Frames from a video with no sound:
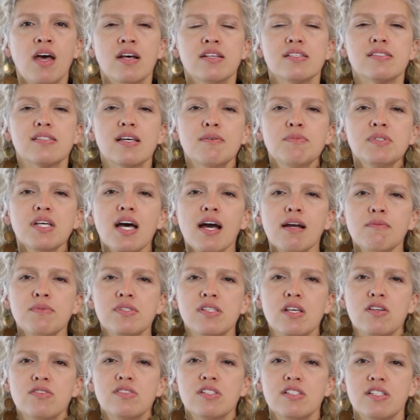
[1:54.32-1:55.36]
Sometimes
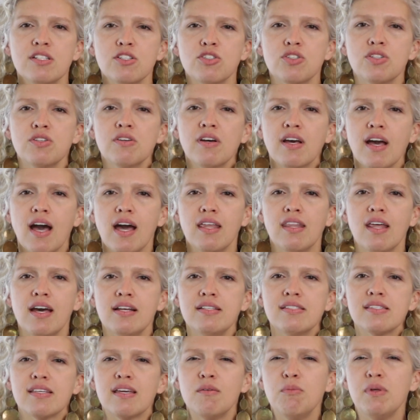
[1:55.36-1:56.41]
those additional
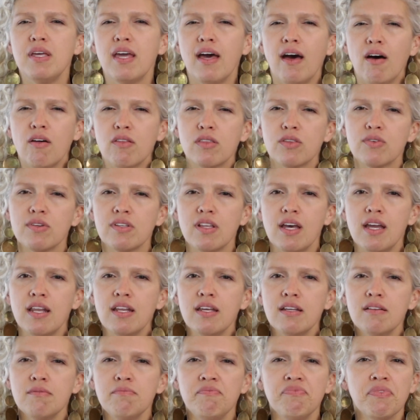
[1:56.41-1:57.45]
guidelines can be health
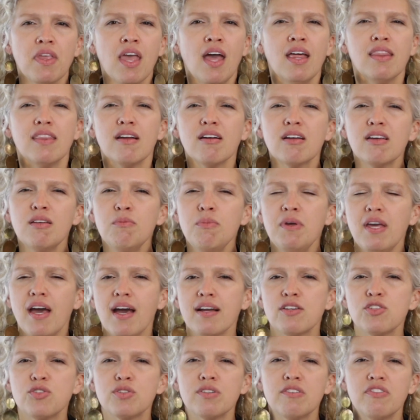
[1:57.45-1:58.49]
related. There could be
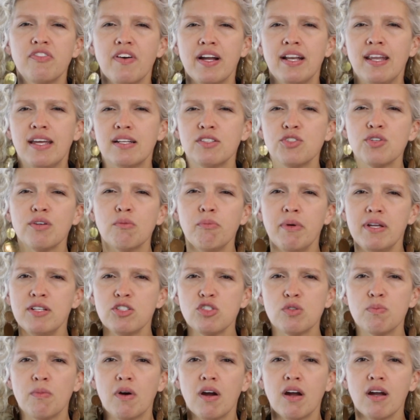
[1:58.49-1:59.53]
extra financial
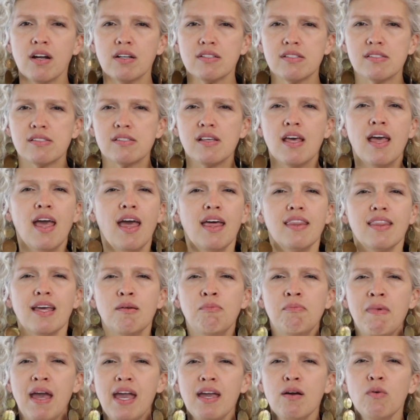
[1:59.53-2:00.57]
benchmarks. They
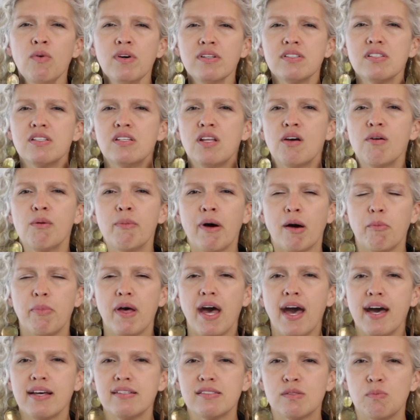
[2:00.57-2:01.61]
may want to know about
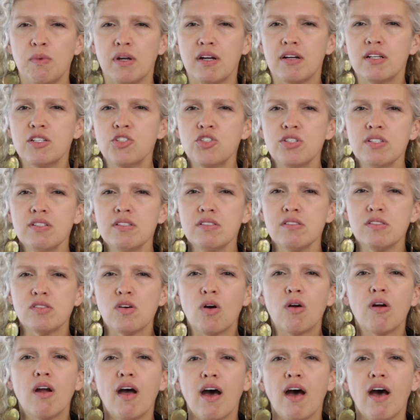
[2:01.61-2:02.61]
past marriages or